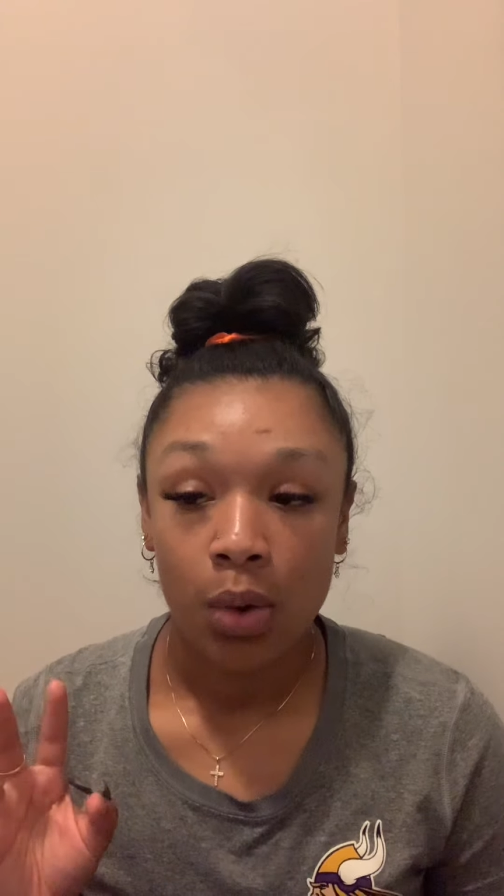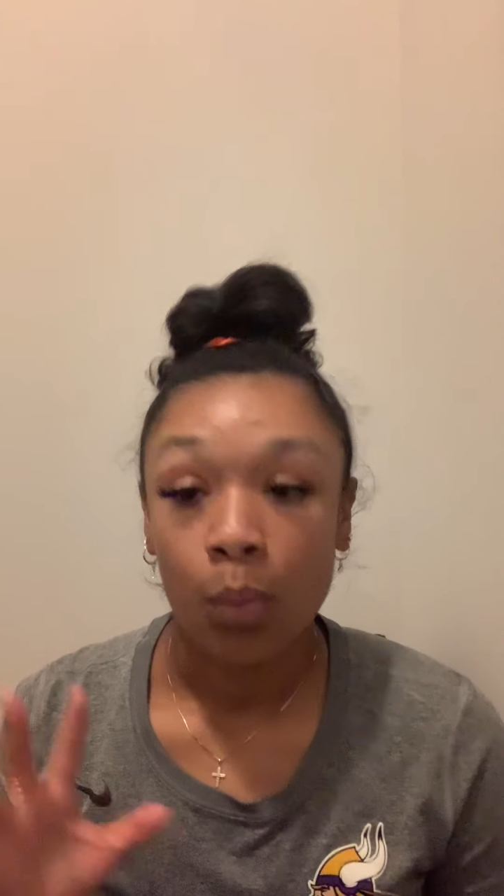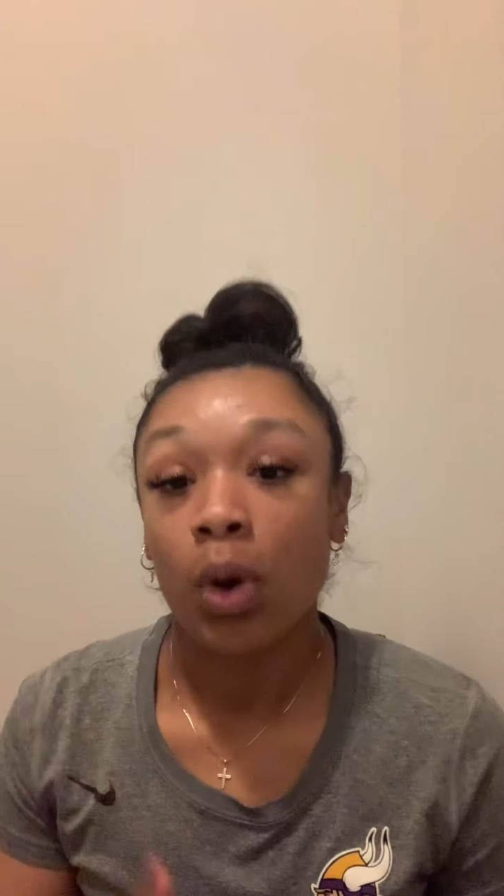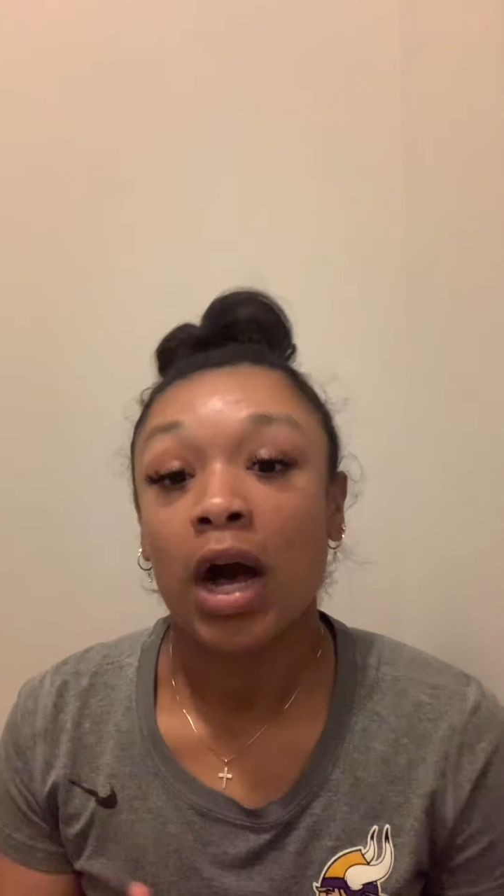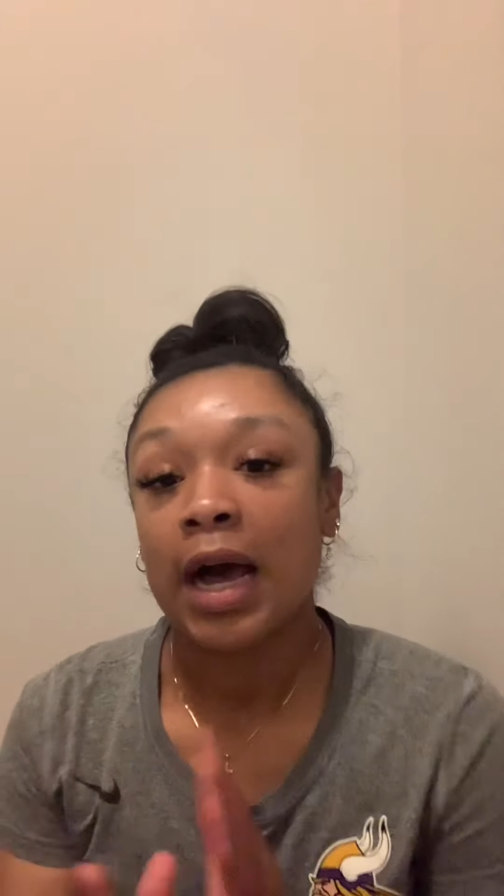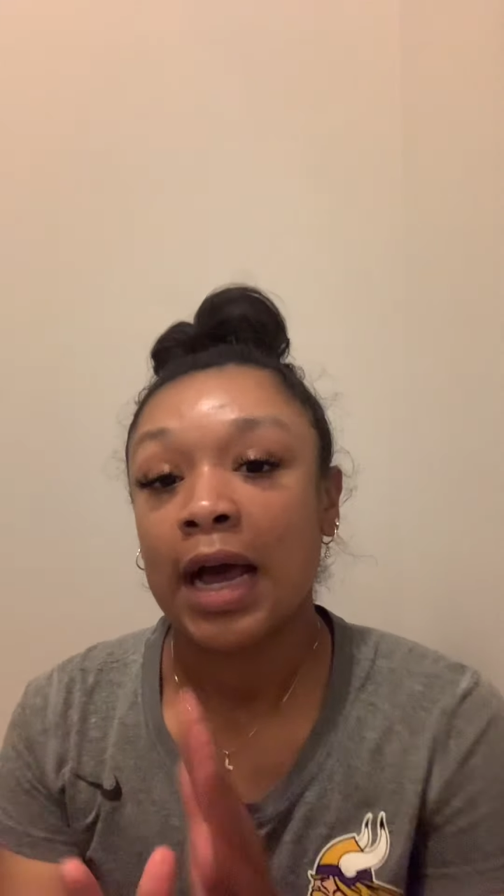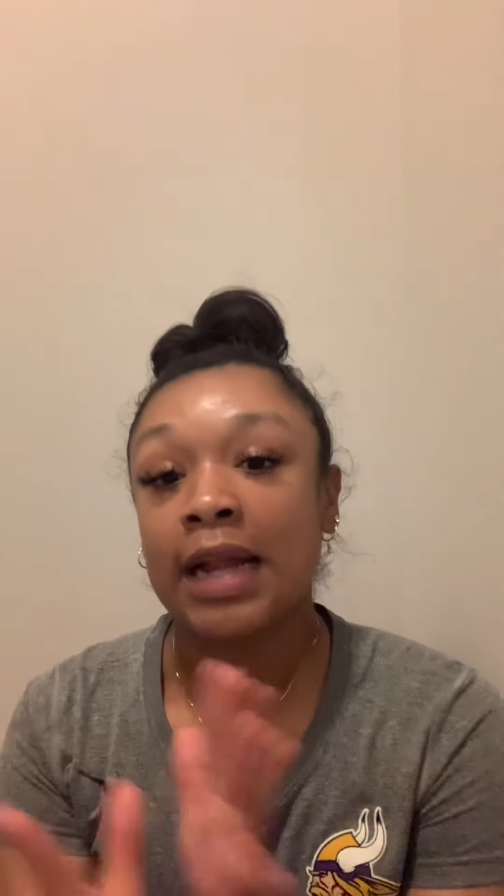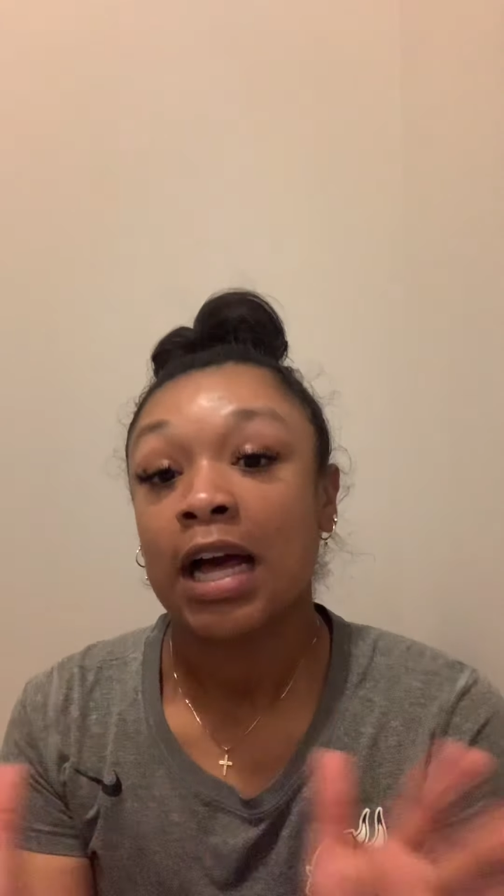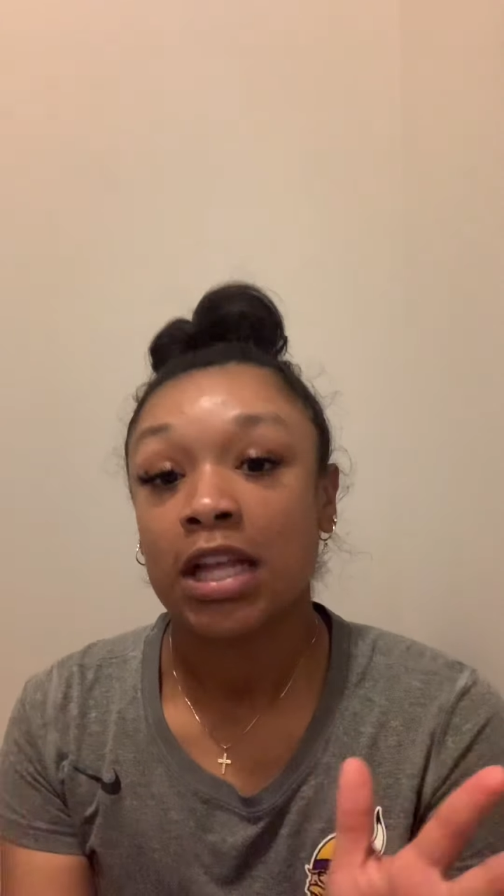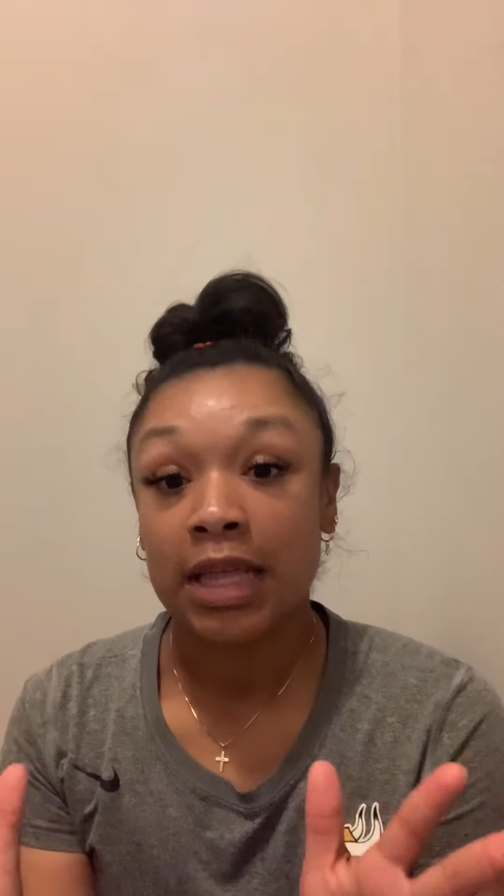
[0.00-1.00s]
wide
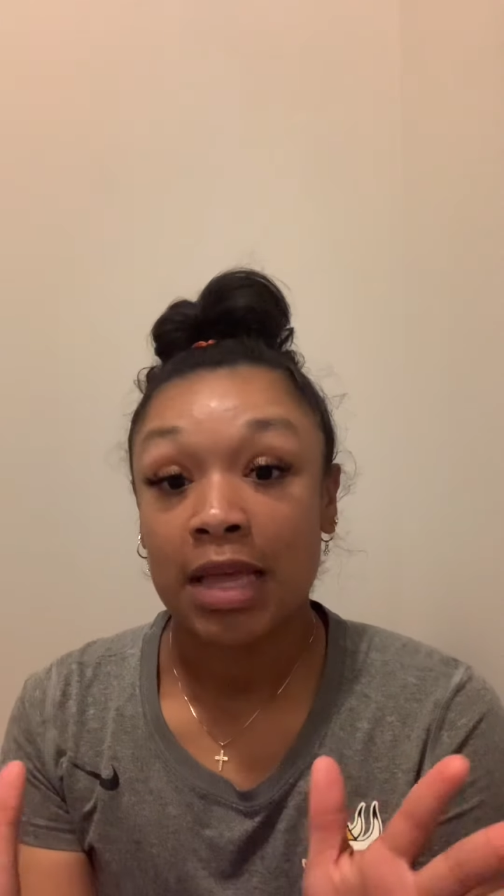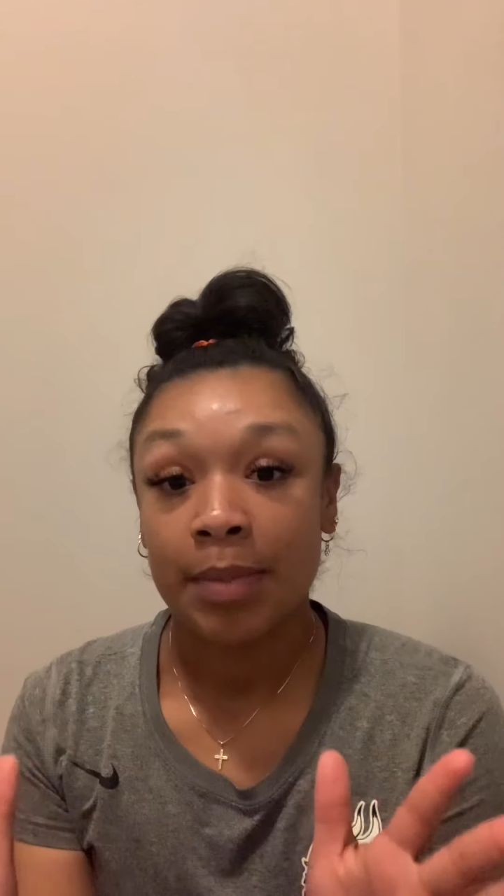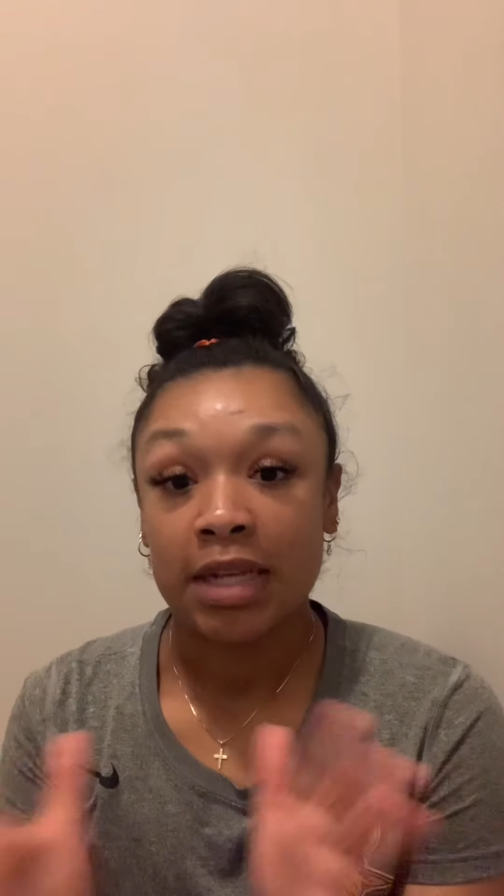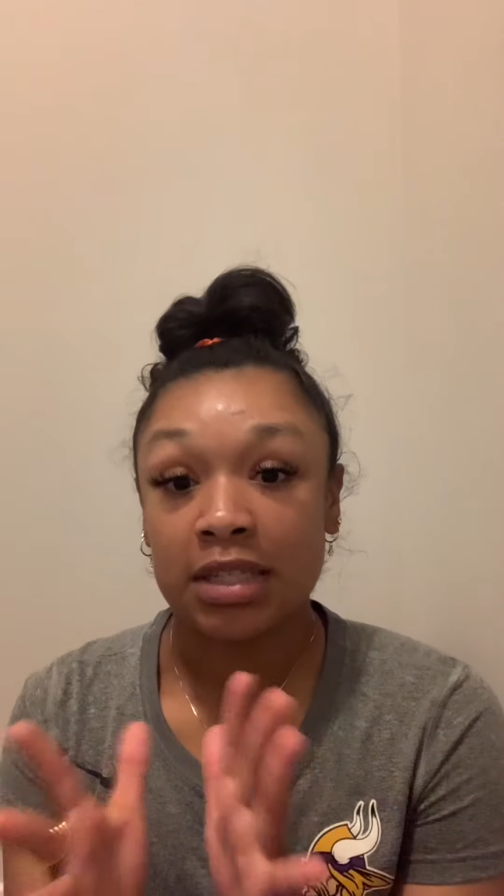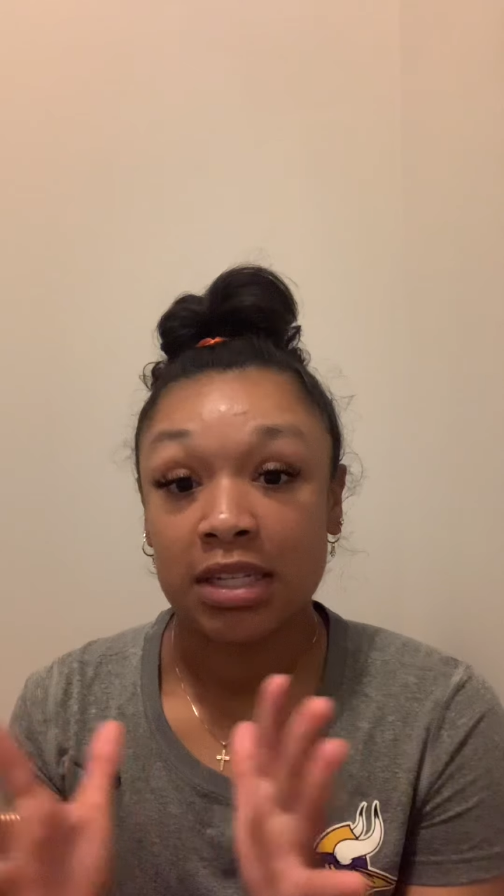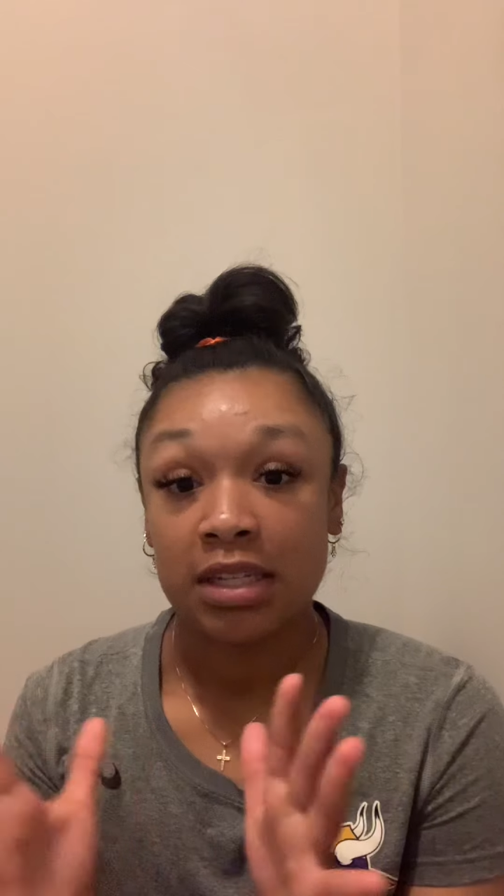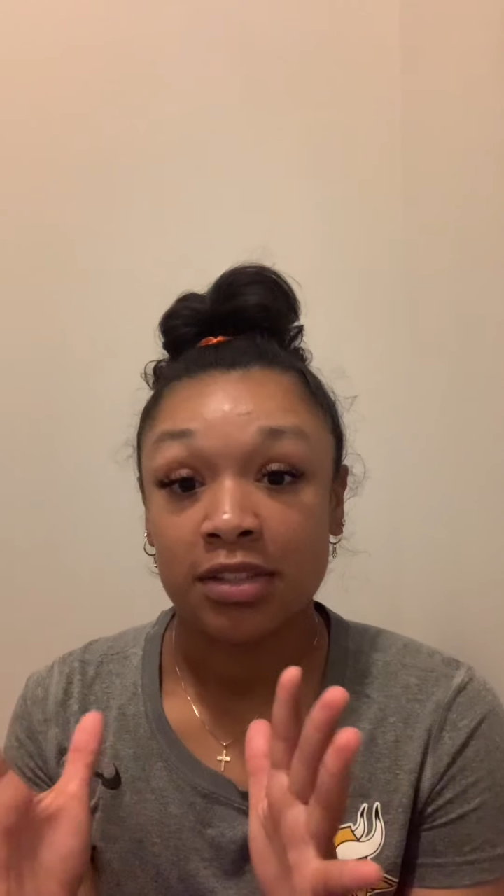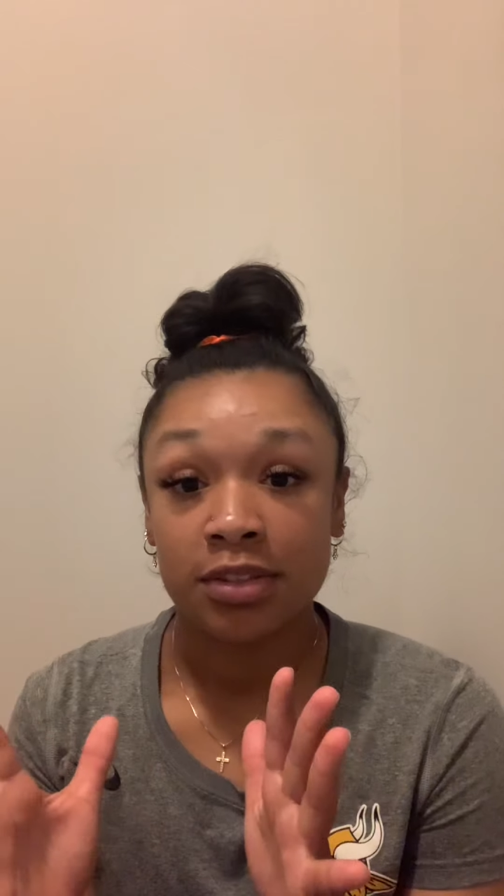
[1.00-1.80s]
I could get my knees